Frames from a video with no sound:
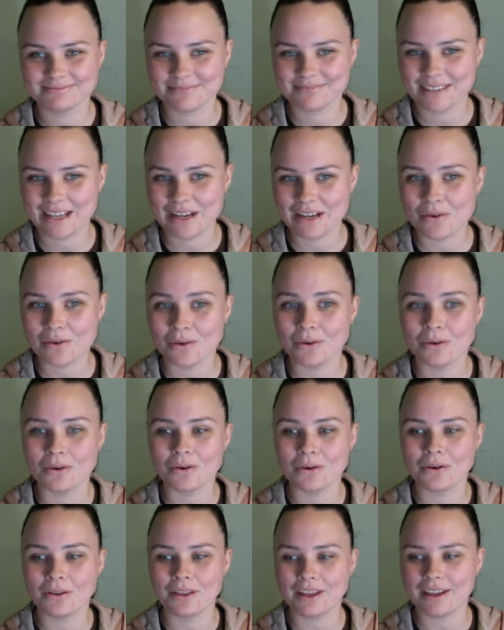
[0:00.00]
in
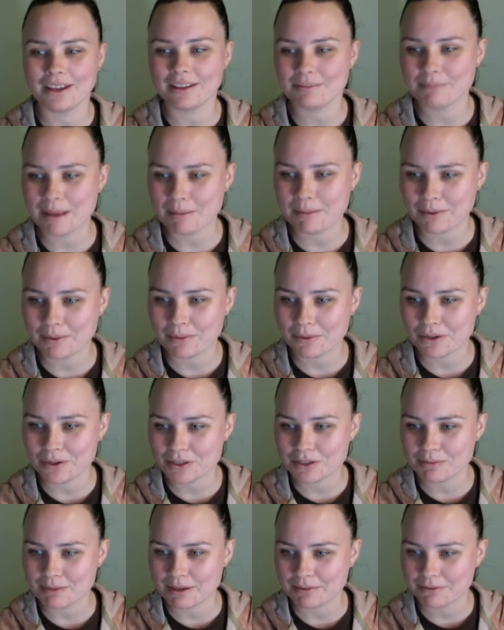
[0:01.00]
awe that people watch
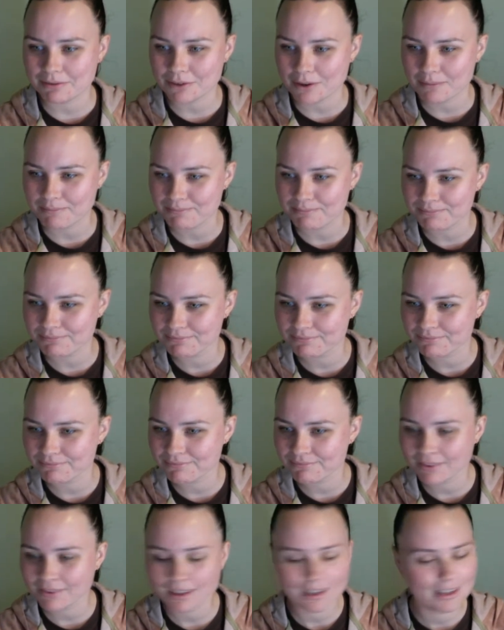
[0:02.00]
me from
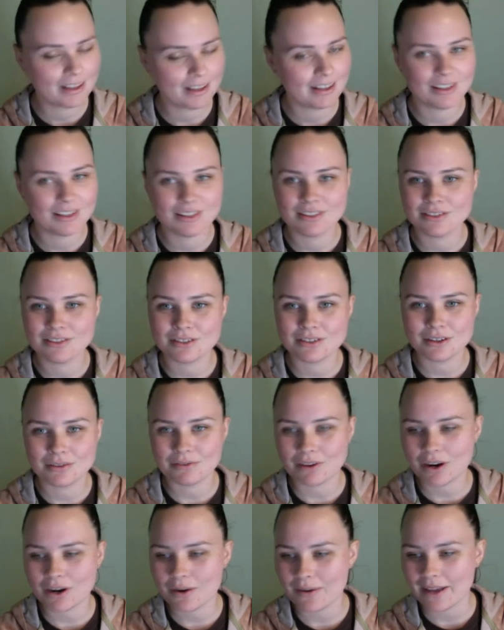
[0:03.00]
so
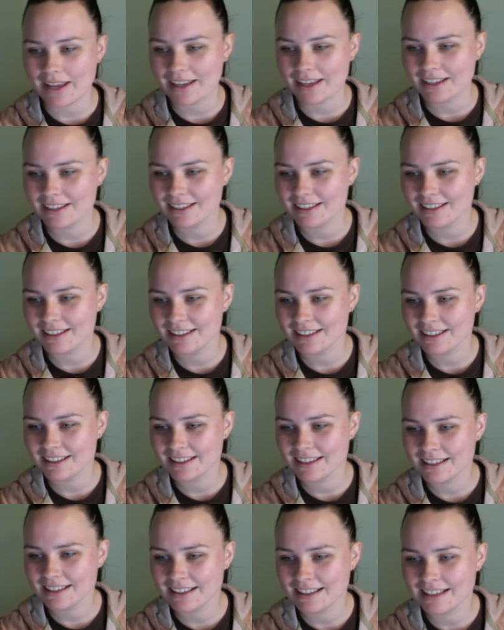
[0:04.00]
far away.
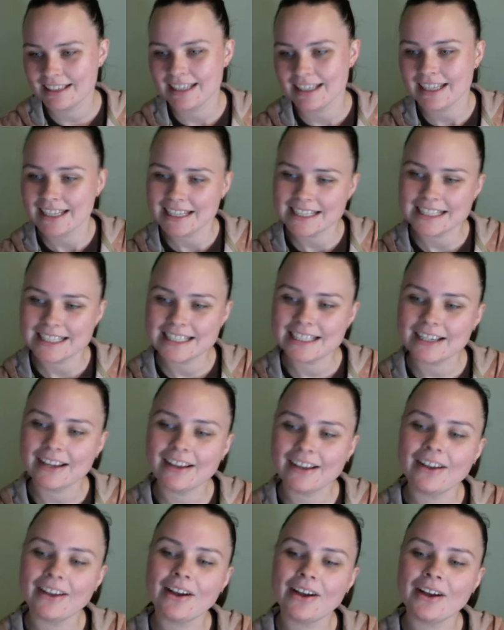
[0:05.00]

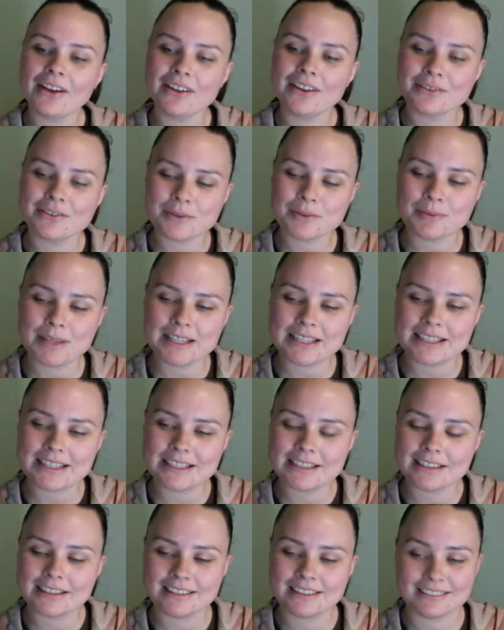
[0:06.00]
Ah, you're from
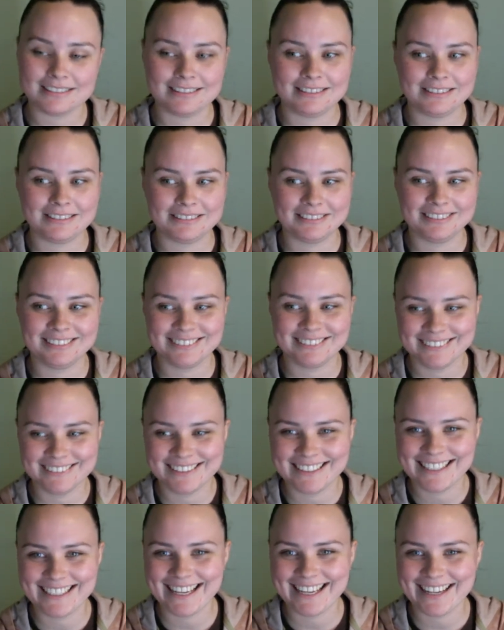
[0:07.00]

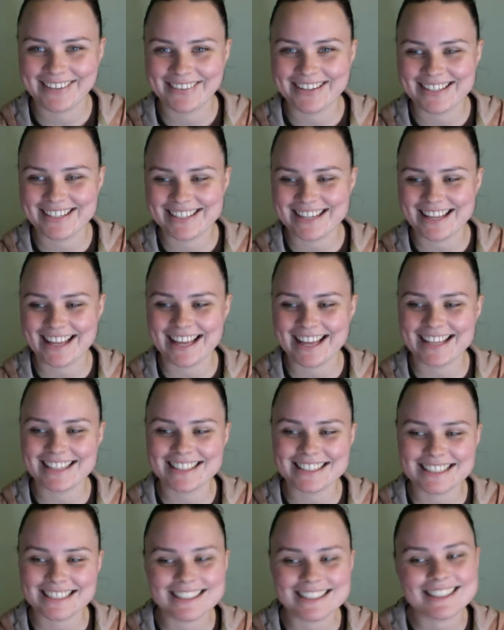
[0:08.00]
how do I say that?
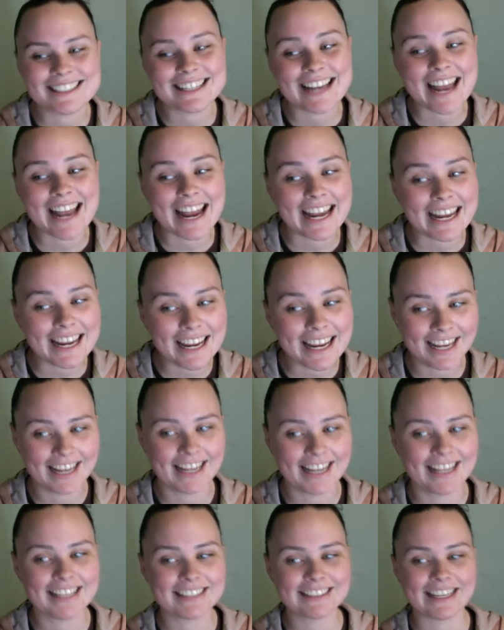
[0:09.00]
Cincinnati?
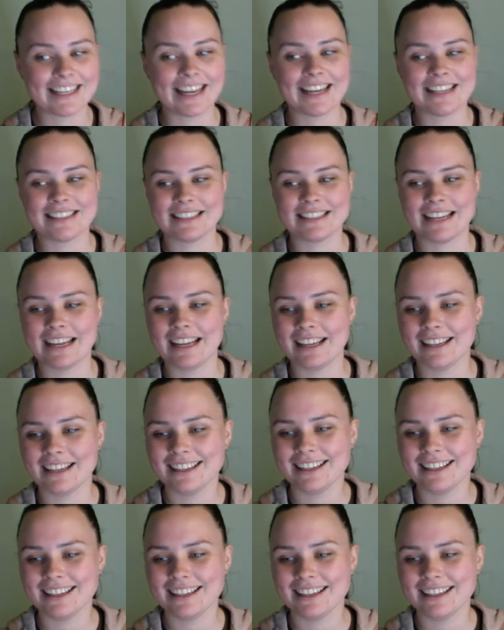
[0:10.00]
Is that how you say it?